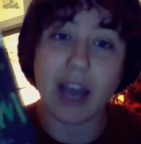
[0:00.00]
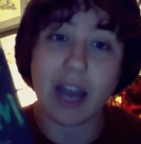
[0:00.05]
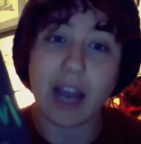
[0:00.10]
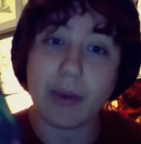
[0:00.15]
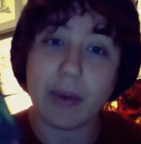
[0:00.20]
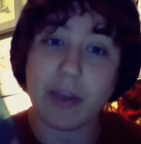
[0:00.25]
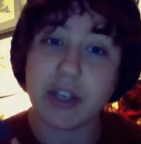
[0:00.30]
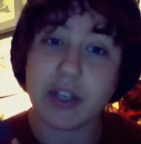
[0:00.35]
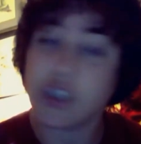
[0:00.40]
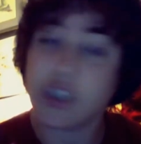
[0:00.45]

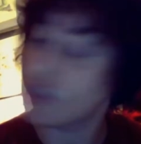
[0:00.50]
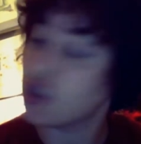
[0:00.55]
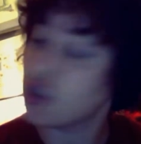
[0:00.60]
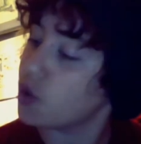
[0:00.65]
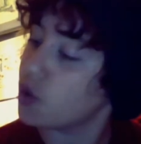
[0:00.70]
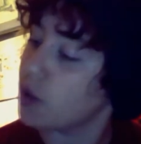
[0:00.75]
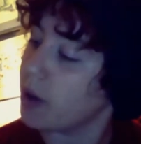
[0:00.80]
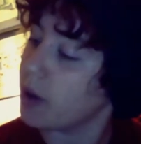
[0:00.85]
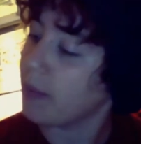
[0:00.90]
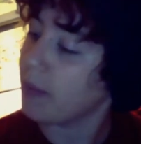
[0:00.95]
I read
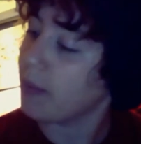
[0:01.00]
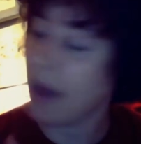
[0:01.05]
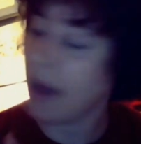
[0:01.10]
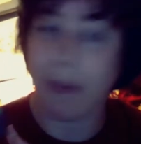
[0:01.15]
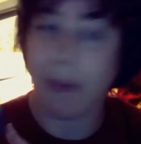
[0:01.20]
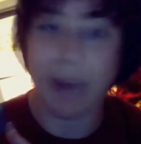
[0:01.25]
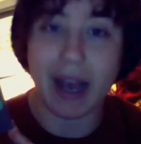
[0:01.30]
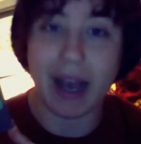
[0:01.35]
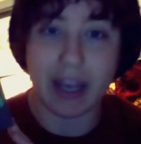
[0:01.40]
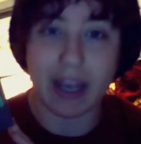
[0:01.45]
Storm
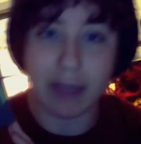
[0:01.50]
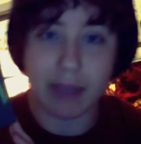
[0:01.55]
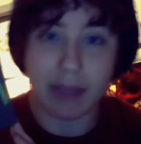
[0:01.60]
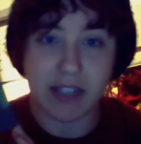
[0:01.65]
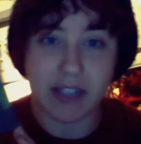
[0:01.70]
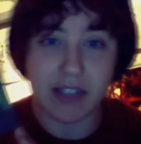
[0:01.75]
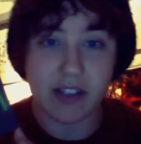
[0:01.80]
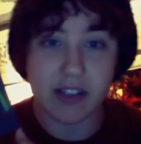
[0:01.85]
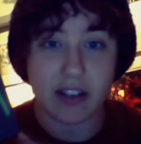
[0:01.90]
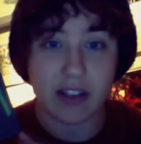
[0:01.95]
by
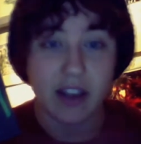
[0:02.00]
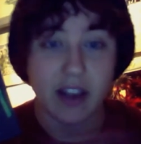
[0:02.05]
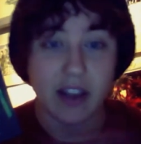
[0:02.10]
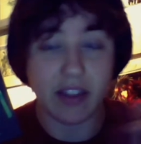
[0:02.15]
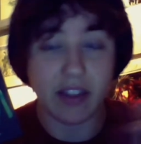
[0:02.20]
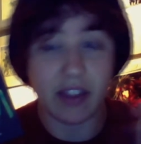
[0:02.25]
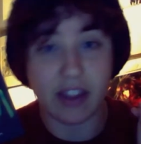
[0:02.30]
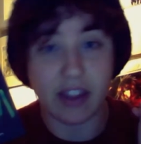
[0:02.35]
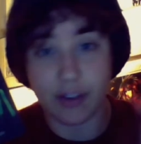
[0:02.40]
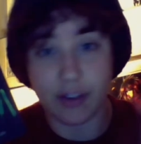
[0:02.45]
Amanda
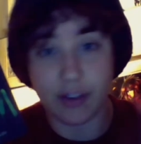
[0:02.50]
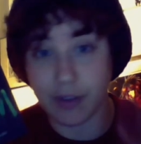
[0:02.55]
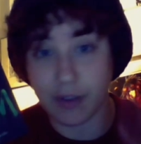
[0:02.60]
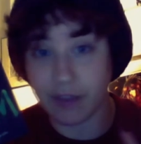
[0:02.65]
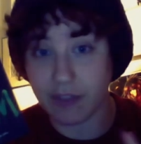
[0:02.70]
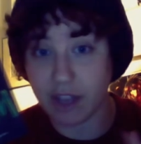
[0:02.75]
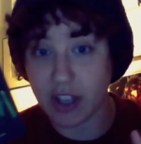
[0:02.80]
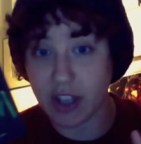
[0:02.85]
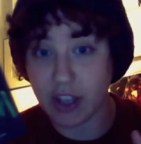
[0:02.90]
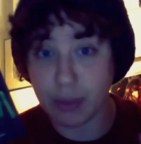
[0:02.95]
Sun, the third
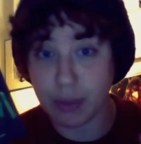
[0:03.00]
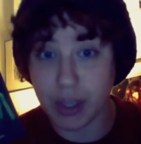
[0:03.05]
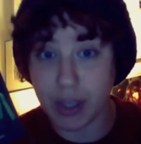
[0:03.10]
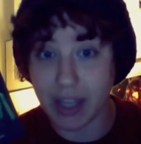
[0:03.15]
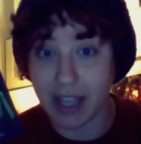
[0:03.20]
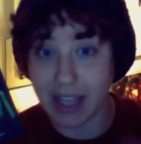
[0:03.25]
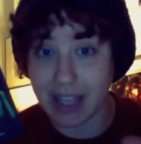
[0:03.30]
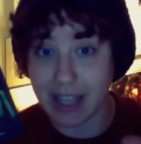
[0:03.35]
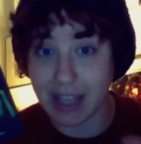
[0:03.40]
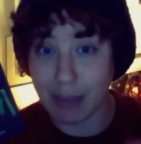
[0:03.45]
and final
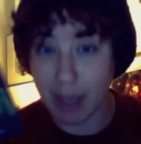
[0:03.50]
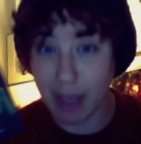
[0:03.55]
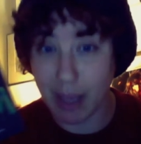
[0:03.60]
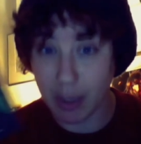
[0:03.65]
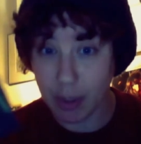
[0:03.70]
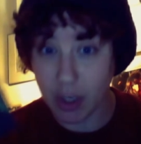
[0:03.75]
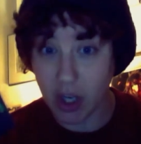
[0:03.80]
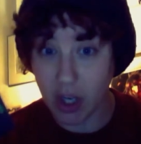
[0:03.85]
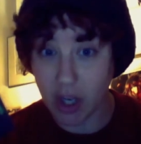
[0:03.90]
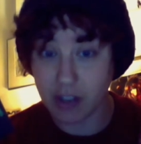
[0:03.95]
book in the
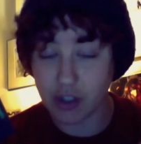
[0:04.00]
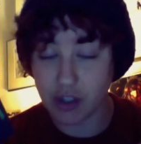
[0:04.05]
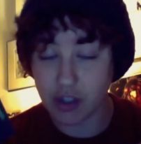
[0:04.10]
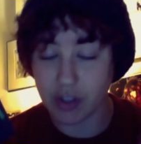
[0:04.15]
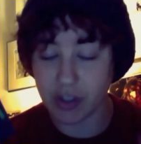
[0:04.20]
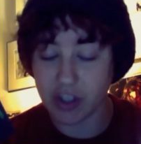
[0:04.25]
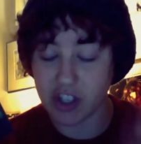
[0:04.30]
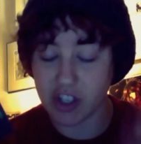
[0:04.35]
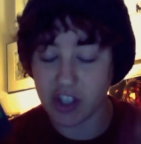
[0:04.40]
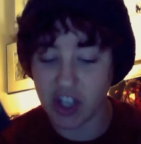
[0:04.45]
Paper Gods
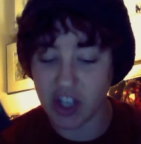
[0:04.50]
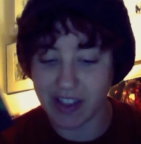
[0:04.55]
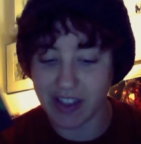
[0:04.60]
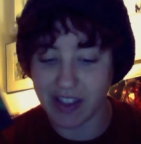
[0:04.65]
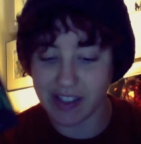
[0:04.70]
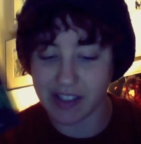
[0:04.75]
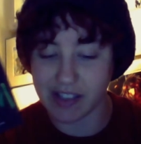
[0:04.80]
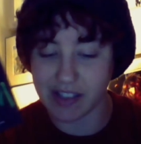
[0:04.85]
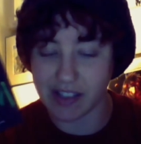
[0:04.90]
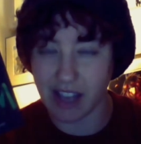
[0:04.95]
trilogy.
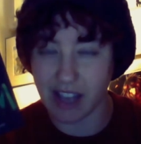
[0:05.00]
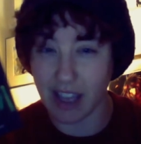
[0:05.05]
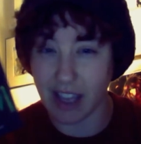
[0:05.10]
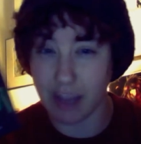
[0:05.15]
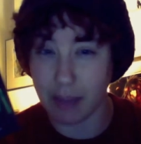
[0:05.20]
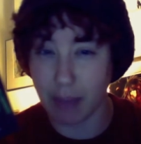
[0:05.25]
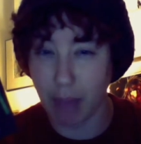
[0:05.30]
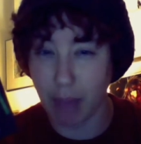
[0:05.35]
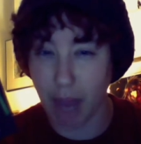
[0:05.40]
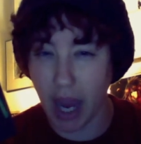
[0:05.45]
This is
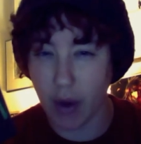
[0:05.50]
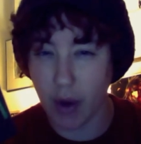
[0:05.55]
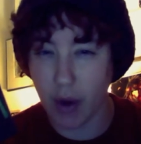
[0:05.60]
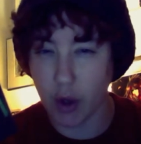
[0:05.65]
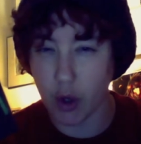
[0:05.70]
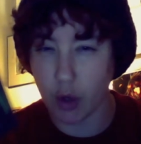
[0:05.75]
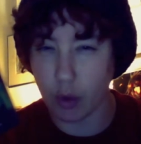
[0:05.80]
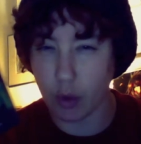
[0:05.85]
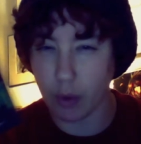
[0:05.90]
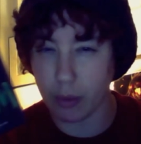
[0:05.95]
a
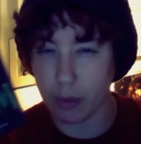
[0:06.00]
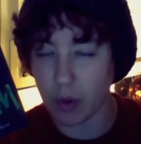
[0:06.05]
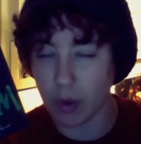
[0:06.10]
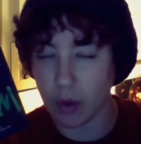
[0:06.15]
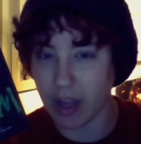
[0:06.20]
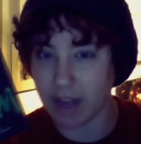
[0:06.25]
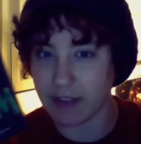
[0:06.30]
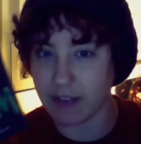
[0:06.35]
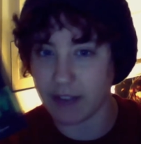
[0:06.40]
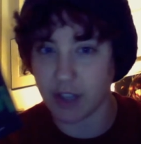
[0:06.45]

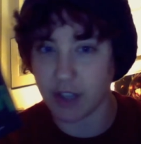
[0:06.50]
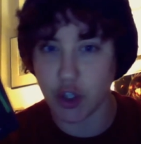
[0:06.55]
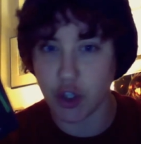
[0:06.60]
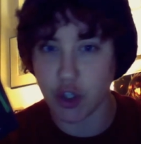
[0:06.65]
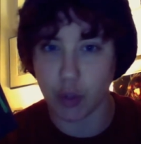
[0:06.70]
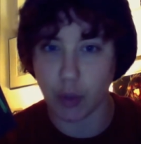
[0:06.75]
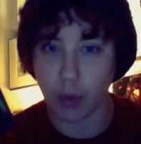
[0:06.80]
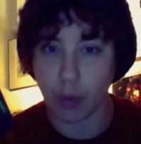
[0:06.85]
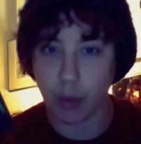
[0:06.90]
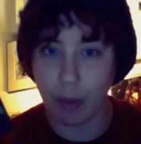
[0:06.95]
paranormal
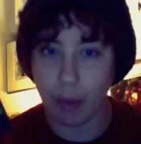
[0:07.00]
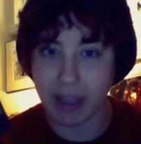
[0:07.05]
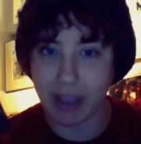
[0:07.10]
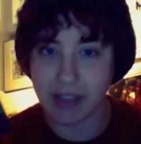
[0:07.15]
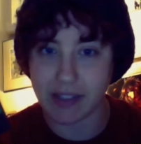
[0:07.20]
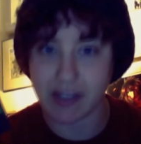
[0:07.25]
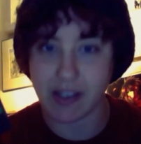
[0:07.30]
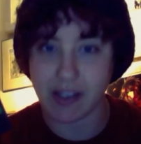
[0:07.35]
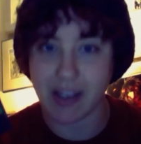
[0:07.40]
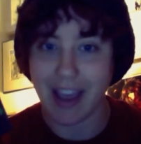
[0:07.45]
adventure
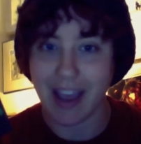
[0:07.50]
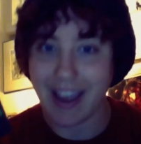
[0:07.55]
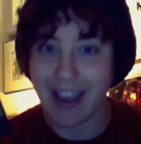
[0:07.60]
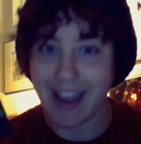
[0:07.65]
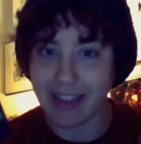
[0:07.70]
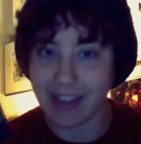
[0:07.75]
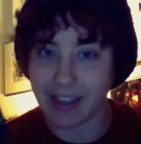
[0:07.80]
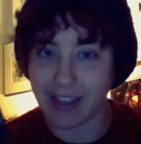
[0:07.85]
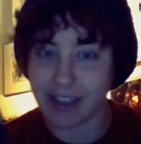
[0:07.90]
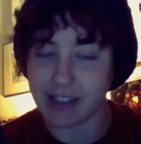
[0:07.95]
romance
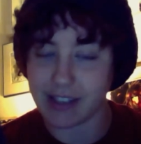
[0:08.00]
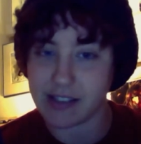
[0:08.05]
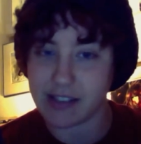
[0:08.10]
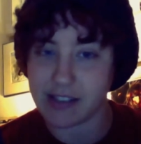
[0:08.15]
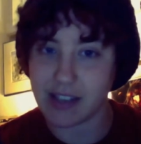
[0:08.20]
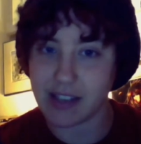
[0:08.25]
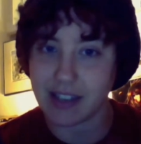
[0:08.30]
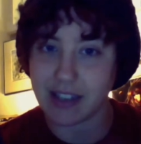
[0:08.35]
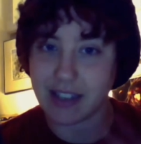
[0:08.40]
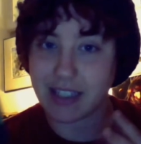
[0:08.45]
that is
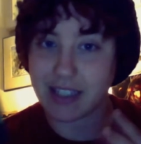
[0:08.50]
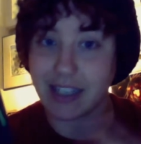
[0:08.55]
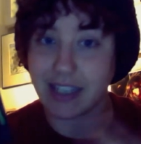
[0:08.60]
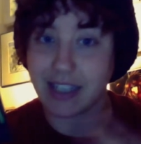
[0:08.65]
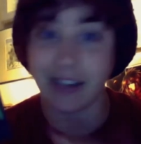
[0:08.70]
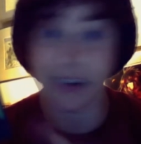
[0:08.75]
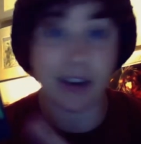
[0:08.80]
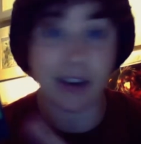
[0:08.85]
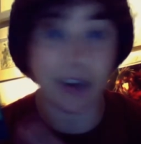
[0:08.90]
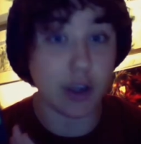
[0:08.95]
set
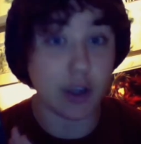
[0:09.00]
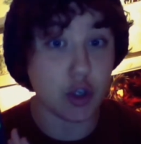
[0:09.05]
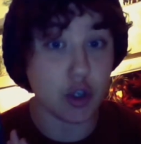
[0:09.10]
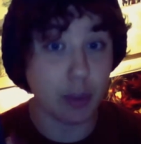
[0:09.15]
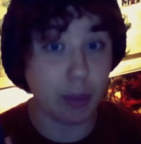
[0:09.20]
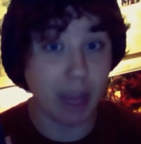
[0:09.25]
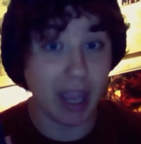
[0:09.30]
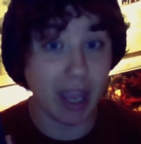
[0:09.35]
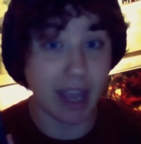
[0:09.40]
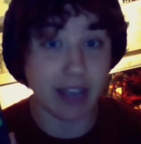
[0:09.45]
in
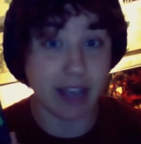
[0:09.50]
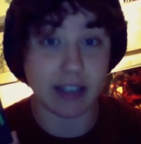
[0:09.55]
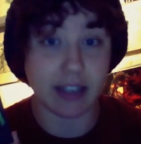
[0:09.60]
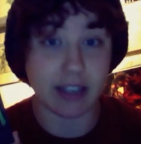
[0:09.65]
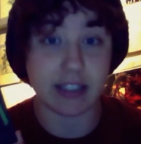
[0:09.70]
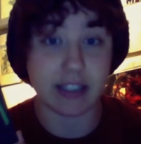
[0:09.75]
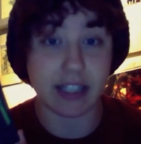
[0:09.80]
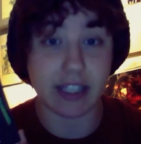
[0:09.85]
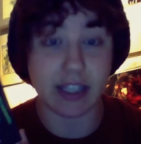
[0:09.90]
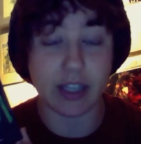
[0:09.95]

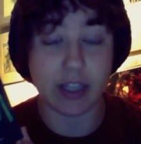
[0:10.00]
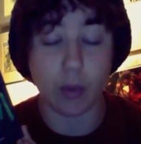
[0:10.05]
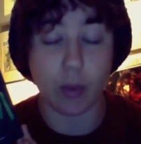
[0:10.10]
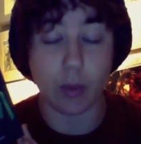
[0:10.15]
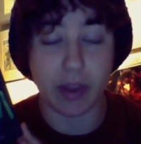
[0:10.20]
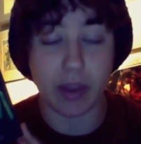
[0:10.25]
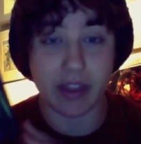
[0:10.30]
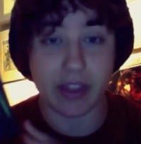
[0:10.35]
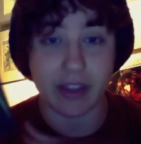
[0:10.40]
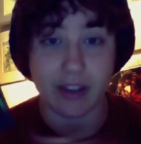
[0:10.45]
Japan,
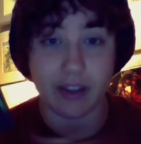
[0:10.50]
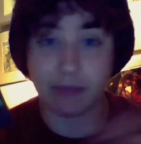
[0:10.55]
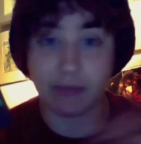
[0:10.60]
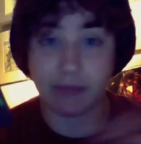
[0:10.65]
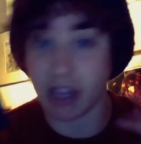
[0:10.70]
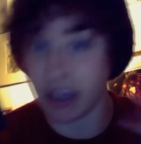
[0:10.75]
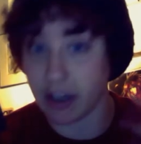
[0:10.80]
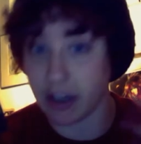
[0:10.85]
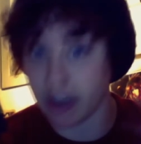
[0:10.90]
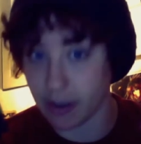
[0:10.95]
dealing with
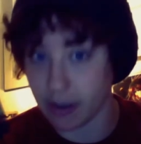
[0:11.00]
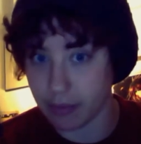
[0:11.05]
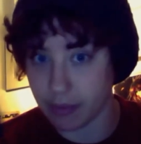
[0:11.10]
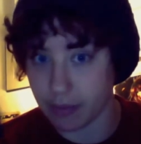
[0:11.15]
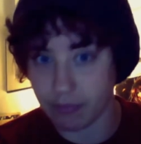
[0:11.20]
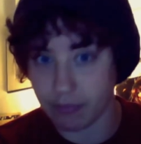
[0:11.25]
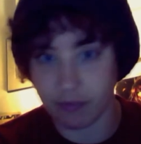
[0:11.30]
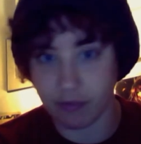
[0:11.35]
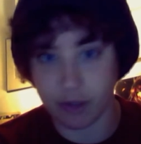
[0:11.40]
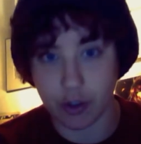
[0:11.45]
their
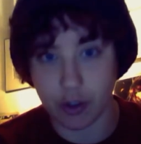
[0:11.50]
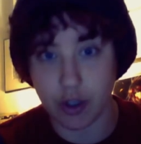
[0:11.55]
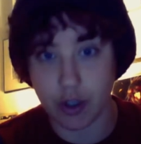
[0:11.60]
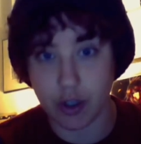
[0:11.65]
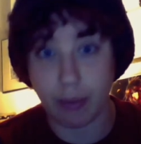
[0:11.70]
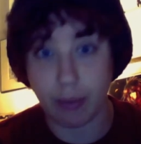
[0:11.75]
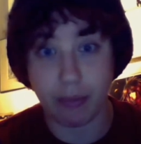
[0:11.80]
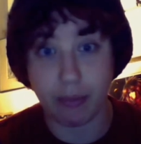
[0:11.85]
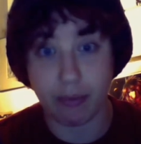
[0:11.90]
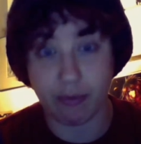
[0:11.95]

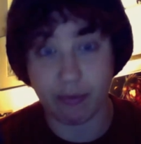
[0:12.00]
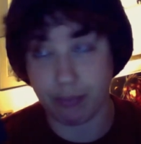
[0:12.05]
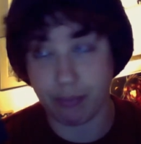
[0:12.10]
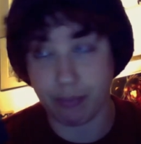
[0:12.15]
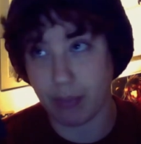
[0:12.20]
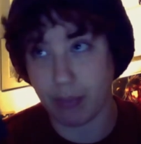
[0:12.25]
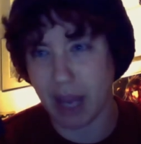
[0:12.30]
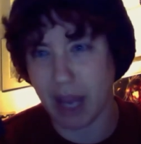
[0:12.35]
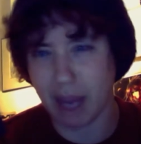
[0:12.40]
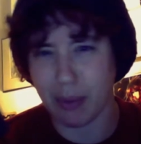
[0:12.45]
version of
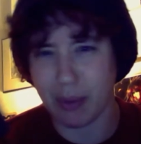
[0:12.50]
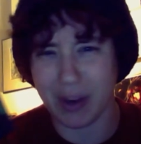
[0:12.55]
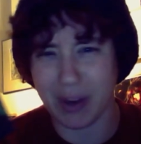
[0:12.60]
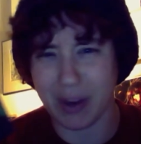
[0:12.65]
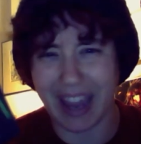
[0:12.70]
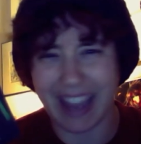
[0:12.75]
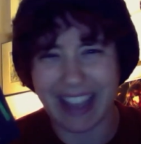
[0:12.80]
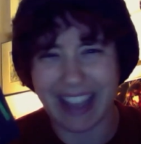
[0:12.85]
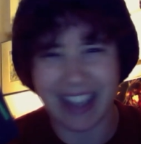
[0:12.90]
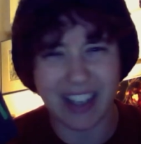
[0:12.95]
paper
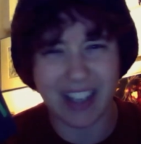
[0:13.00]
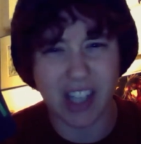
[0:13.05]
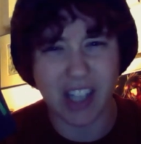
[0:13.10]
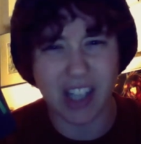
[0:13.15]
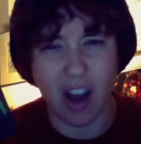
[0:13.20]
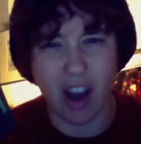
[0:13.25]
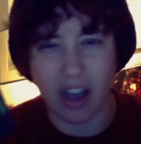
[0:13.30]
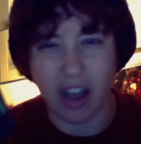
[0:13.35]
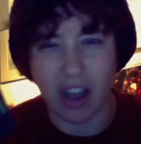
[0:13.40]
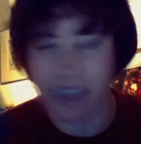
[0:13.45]
and ink
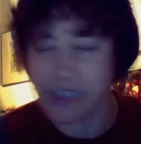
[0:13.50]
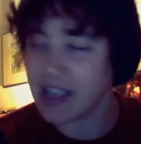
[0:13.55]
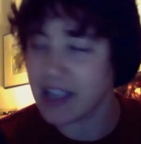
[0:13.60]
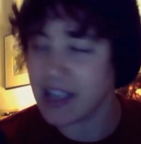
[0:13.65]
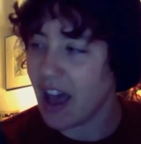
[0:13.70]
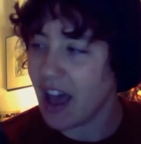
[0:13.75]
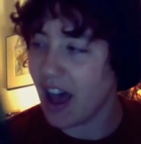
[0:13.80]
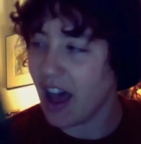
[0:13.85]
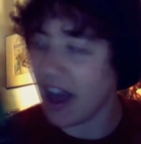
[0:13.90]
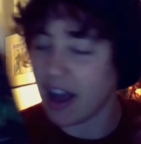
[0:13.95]
gods.